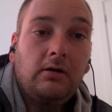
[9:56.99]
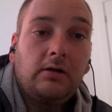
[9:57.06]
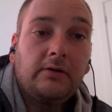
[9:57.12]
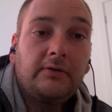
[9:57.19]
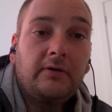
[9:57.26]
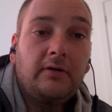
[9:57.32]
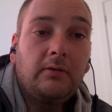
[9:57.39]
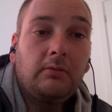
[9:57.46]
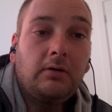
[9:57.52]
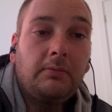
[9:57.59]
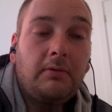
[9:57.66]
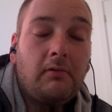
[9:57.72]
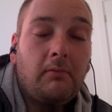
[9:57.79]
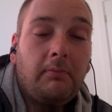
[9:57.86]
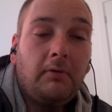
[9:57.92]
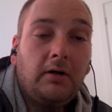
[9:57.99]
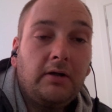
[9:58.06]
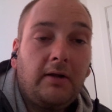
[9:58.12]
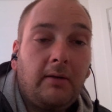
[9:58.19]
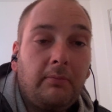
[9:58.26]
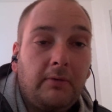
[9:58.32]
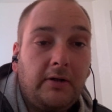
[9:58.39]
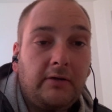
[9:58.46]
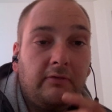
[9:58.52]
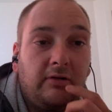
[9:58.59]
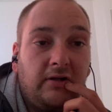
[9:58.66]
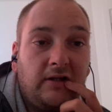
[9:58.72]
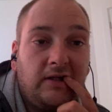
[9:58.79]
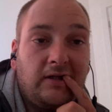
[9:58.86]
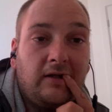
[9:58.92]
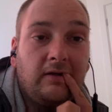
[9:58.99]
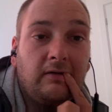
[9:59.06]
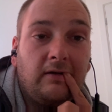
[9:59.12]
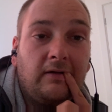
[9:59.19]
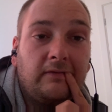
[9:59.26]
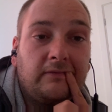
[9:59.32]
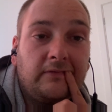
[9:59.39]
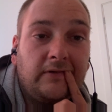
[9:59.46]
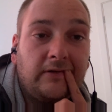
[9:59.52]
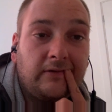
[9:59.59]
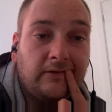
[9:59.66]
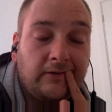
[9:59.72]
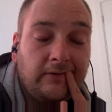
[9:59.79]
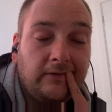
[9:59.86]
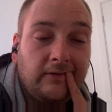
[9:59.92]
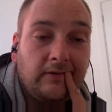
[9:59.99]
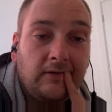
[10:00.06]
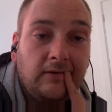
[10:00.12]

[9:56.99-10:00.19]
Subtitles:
I don't know why people buy speed, really. It's not actually that good.